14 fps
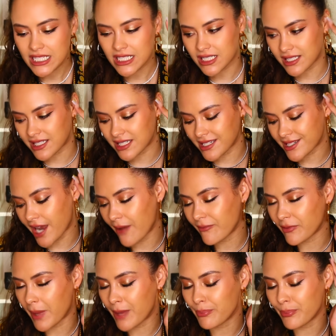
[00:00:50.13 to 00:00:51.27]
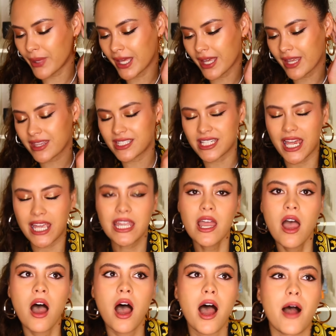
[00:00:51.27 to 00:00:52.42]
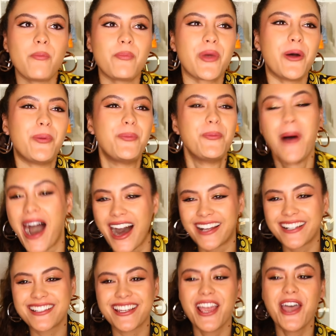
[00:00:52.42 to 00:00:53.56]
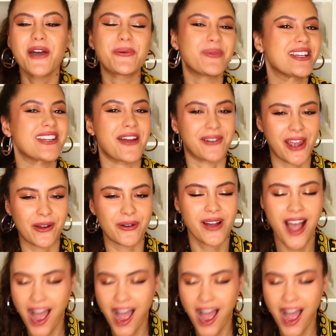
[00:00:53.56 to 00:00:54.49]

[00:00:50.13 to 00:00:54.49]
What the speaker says: just in time for my birthday, but we don't know.